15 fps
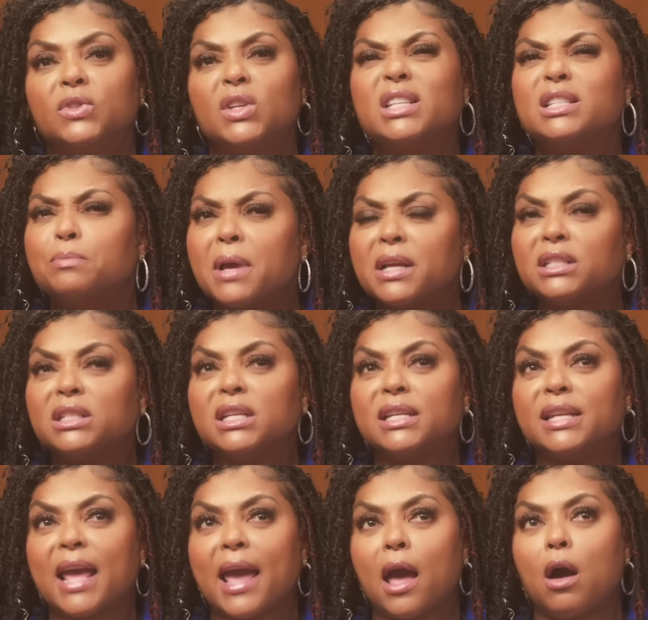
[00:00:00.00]
Especially
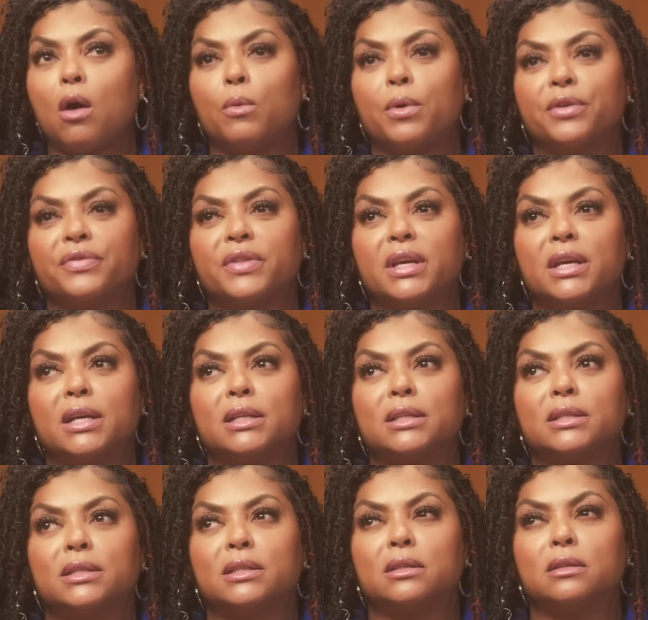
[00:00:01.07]
now where
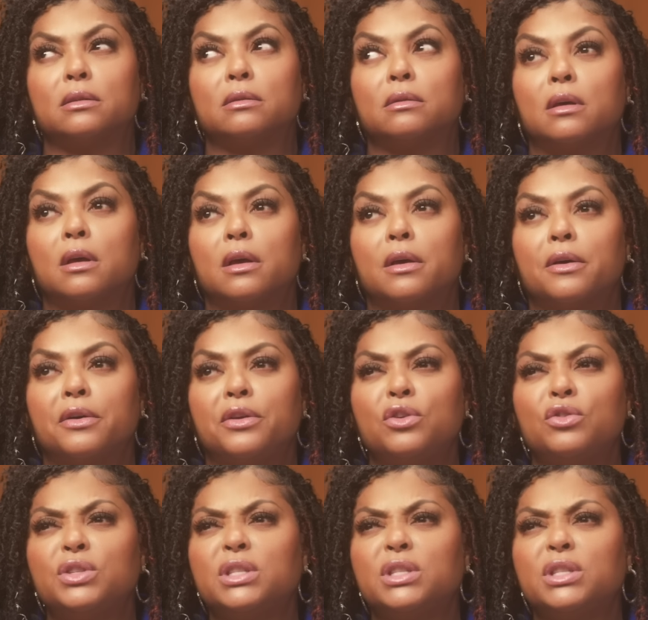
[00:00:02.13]
things, you